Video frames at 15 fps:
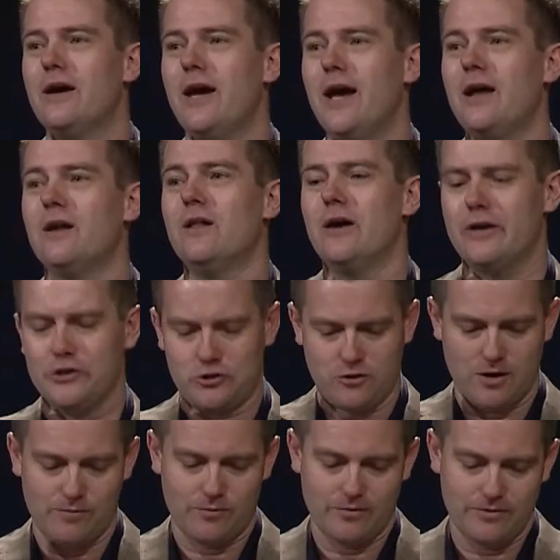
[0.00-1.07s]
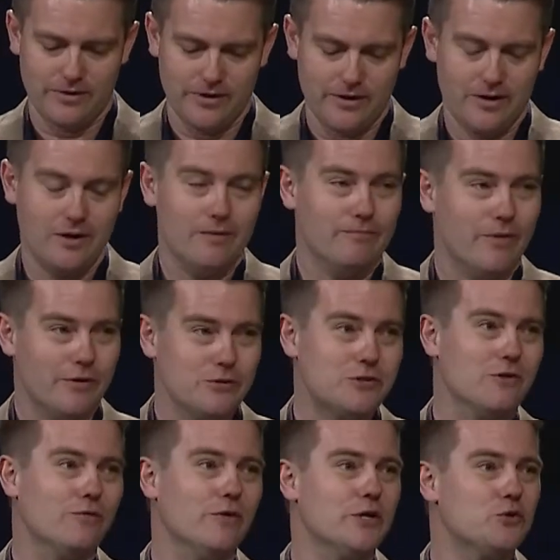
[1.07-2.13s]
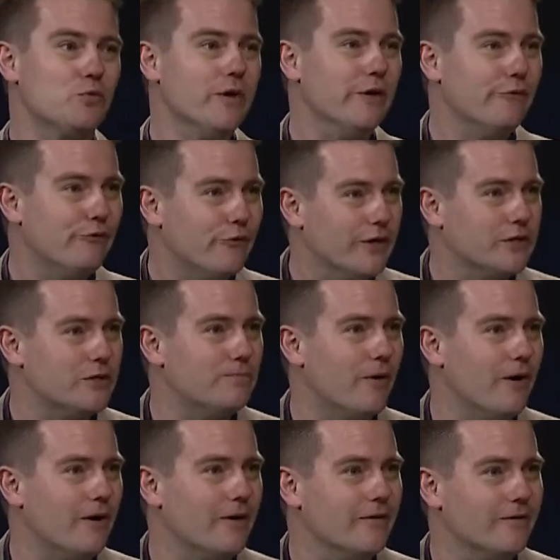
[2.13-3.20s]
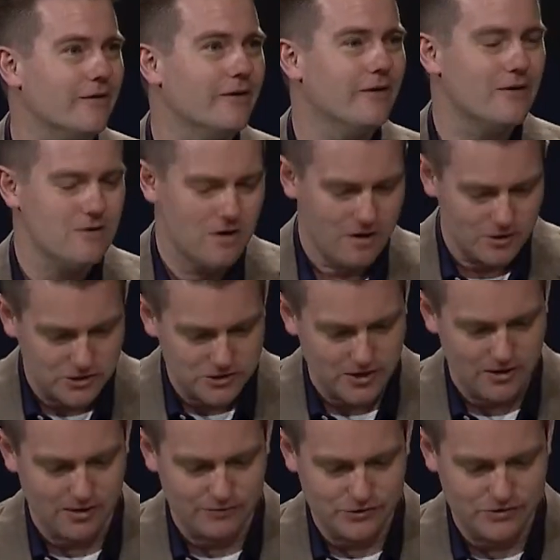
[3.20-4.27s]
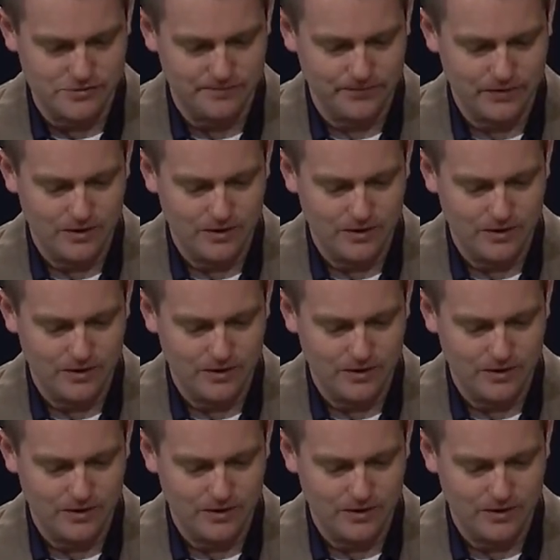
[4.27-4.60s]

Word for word: and a lot of trouble most of which we inflict upon ourselves.